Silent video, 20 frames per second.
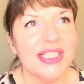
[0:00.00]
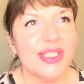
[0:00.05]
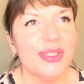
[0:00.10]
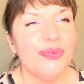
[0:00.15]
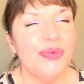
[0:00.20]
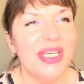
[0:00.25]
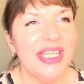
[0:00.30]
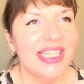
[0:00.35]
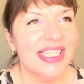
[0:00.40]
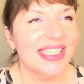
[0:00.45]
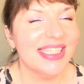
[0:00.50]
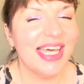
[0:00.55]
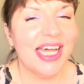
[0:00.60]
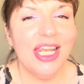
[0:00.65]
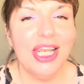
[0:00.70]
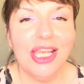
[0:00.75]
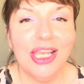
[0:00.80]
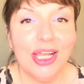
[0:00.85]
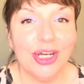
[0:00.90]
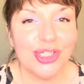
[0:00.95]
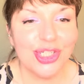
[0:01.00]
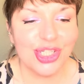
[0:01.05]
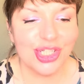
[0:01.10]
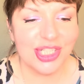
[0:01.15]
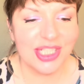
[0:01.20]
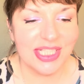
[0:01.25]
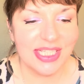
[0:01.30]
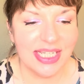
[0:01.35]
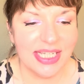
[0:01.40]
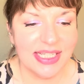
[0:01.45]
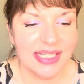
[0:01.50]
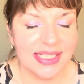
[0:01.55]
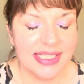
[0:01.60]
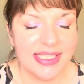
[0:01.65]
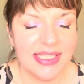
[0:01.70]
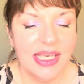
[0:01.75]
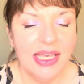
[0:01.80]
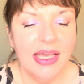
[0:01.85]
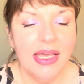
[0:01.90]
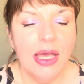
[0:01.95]
sweetness, that
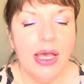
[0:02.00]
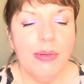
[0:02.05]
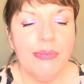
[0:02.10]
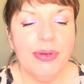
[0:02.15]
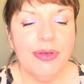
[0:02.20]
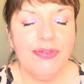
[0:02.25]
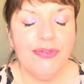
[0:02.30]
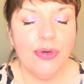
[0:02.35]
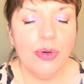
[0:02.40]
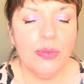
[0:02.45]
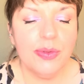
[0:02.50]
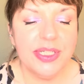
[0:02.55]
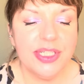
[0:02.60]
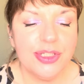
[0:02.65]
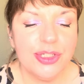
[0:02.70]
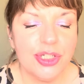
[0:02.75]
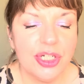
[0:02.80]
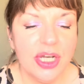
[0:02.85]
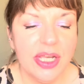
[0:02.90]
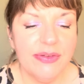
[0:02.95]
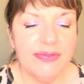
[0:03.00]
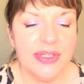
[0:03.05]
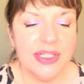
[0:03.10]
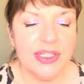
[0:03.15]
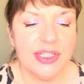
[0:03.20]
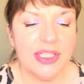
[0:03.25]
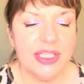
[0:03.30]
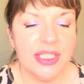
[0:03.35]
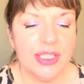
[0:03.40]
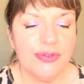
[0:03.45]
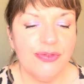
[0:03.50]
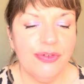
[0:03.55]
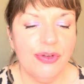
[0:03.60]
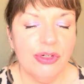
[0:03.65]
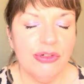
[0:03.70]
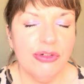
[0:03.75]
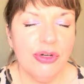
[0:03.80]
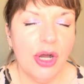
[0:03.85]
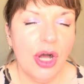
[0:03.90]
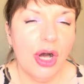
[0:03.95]
lusciousness, before we dive into this
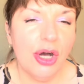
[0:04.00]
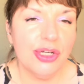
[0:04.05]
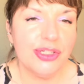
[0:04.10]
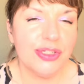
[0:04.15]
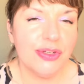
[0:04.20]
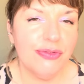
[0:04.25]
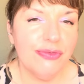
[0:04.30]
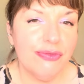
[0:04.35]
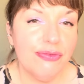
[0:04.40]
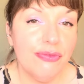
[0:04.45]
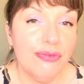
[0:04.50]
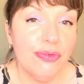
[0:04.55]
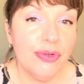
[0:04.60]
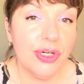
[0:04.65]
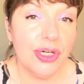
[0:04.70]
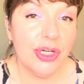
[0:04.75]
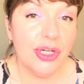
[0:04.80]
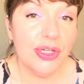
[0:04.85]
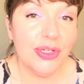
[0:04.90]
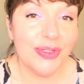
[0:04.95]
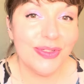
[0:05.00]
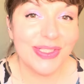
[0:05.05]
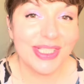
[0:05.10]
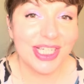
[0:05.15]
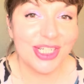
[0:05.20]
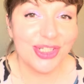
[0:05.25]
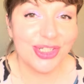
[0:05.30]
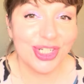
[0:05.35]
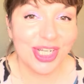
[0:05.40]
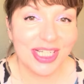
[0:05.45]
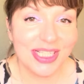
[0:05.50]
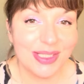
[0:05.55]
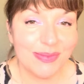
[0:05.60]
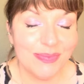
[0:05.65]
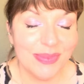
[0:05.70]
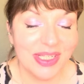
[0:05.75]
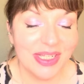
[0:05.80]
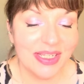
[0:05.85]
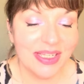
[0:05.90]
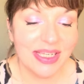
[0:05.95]
floral heart of rose,
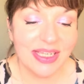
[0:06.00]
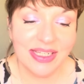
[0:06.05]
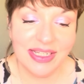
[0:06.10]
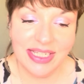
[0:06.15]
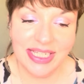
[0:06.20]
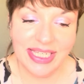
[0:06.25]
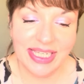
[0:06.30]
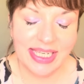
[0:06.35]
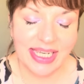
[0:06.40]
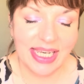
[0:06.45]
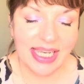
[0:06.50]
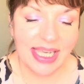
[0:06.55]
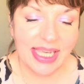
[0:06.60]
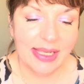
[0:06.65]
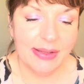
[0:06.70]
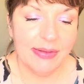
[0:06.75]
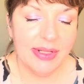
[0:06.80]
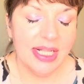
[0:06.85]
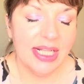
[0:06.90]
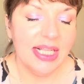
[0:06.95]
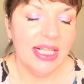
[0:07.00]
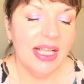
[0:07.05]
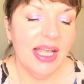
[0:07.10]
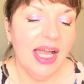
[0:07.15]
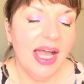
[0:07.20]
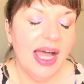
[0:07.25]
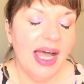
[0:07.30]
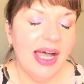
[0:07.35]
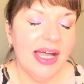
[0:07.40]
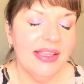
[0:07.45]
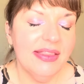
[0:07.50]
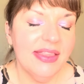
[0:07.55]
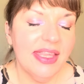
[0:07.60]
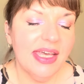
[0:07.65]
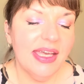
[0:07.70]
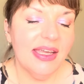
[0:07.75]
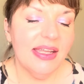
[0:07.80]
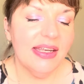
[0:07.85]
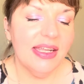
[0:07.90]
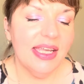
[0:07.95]
jasmine and lily. And
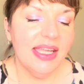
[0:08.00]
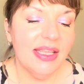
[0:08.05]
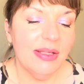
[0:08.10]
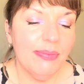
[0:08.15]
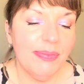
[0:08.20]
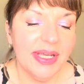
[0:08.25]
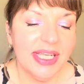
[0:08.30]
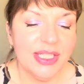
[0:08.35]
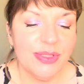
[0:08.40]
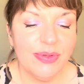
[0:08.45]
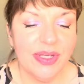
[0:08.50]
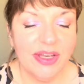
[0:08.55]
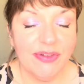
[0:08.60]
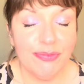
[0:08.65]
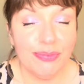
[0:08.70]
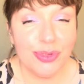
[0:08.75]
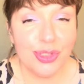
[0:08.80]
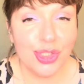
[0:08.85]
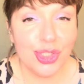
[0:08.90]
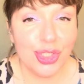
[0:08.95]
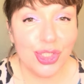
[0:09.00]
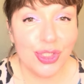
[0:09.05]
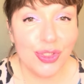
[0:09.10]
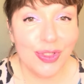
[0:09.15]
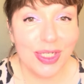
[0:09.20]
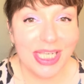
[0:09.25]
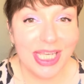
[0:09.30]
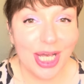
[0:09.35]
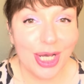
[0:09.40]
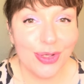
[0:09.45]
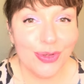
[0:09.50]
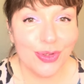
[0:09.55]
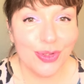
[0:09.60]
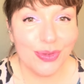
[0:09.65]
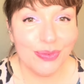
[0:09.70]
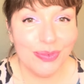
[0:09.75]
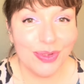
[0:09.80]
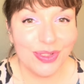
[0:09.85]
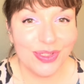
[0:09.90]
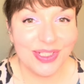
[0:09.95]
then in the base we have patchouli,
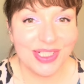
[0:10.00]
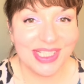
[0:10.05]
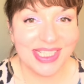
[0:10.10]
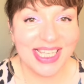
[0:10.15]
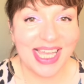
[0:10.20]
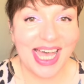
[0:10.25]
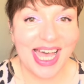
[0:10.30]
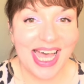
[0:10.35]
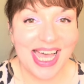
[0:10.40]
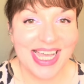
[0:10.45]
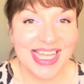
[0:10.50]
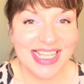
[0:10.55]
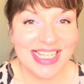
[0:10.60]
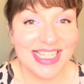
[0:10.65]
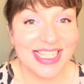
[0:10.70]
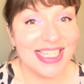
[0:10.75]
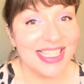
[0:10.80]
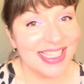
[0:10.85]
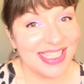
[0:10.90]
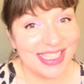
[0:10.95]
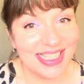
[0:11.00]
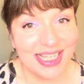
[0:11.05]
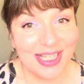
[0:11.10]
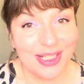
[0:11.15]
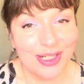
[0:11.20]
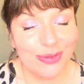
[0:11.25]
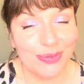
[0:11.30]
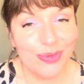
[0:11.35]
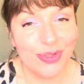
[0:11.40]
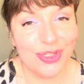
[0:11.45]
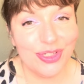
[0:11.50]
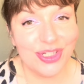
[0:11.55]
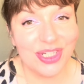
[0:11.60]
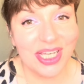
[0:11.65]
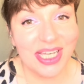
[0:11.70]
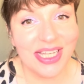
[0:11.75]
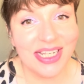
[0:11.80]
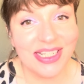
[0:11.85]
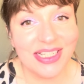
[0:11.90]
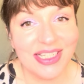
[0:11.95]
oak moss and sandalwood.
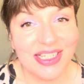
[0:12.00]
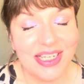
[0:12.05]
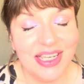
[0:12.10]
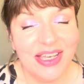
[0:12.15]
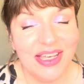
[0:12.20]
And